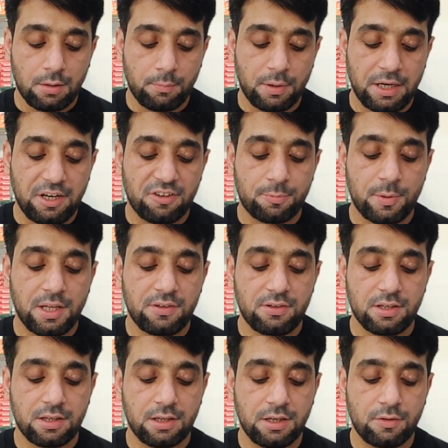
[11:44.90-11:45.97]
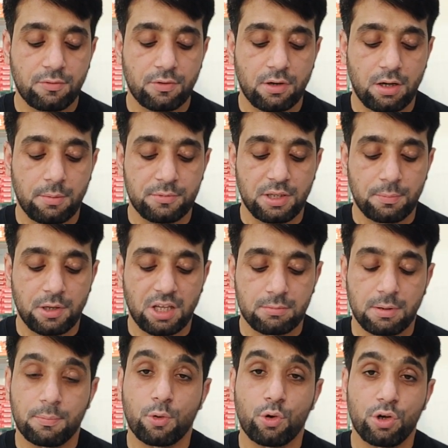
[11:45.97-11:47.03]
by displacing it from the
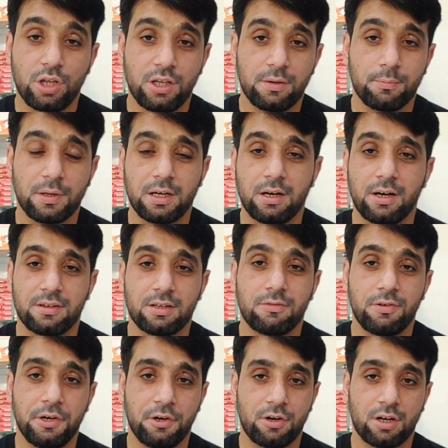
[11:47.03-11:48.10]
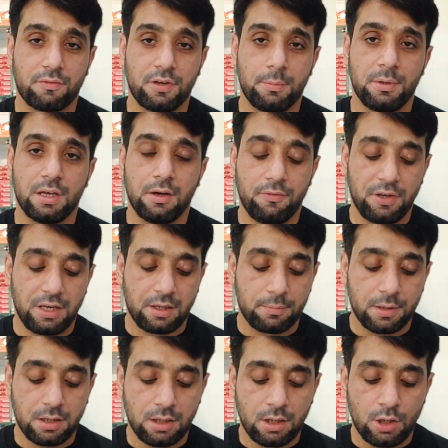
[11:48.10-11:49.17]
plasma protein, because a free drug will be
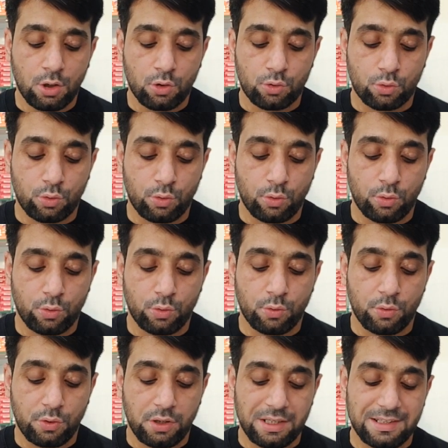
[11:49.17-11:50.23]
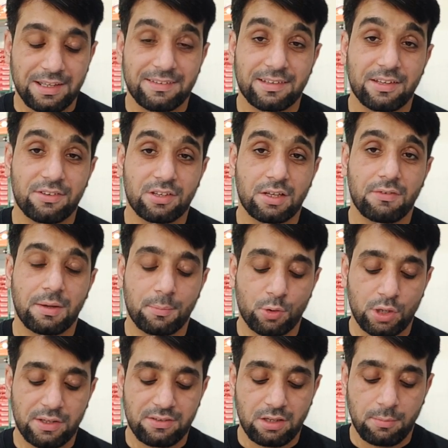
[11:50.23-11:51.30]
available. So there's chances of
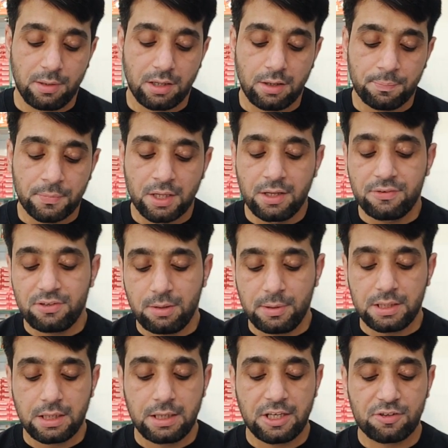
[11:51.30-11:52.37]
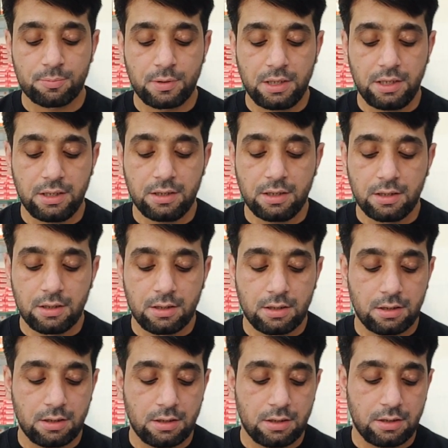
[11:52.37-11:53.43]
hypoglycemia. Similarly, aspirin
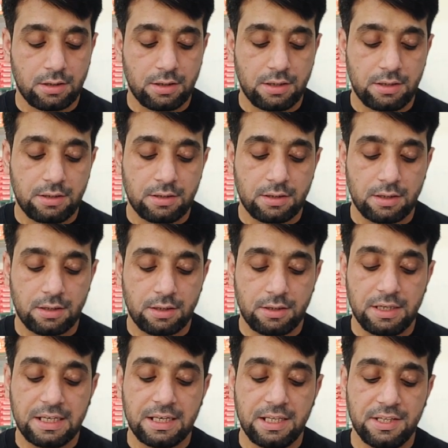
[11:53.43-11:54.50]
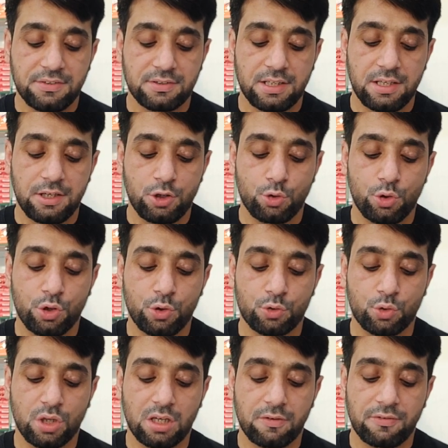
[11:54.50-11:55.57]
decrease the
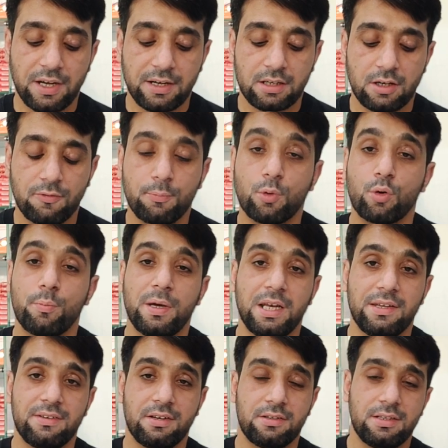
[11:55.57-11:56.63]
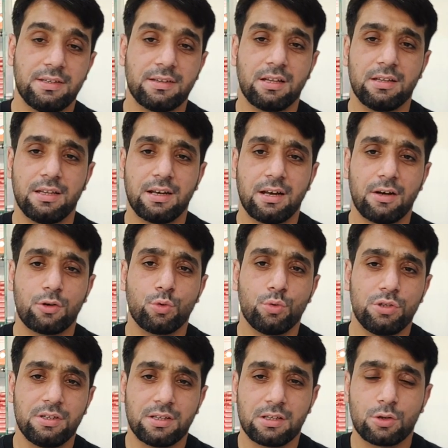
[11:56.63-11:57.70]
uricosuric effect of probenecid. These are
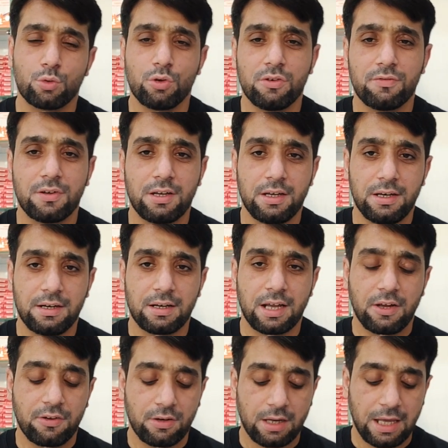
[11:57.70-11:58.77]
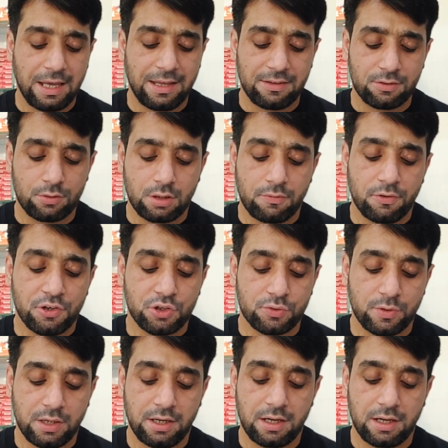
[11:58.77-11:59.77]
the two interaction. As the first one